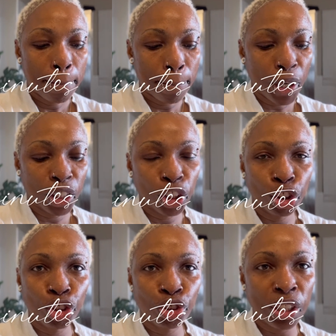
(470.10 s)
But
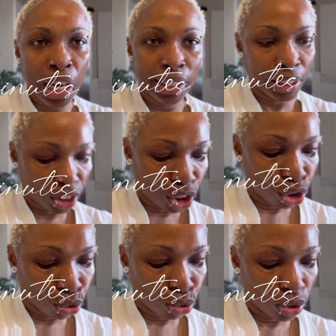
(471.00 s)
you do not need to
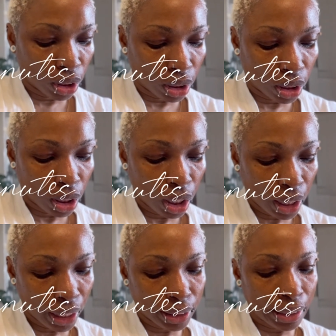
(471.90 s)
use
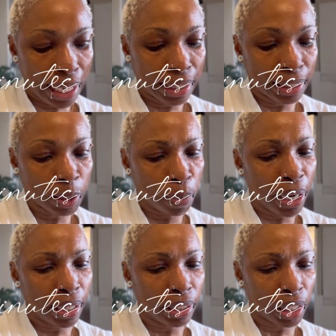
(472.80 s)
this. And this
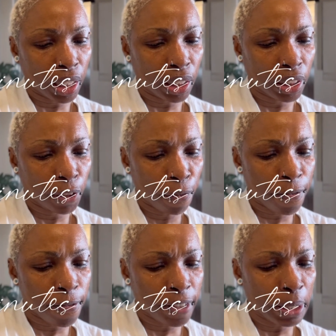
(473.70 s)
brand is
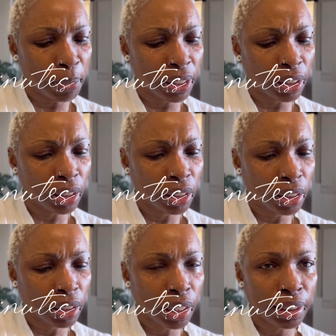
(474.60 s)
Freeman,
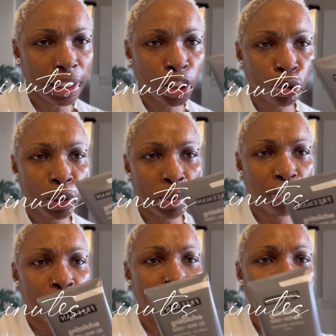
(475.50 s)
as I showed you before.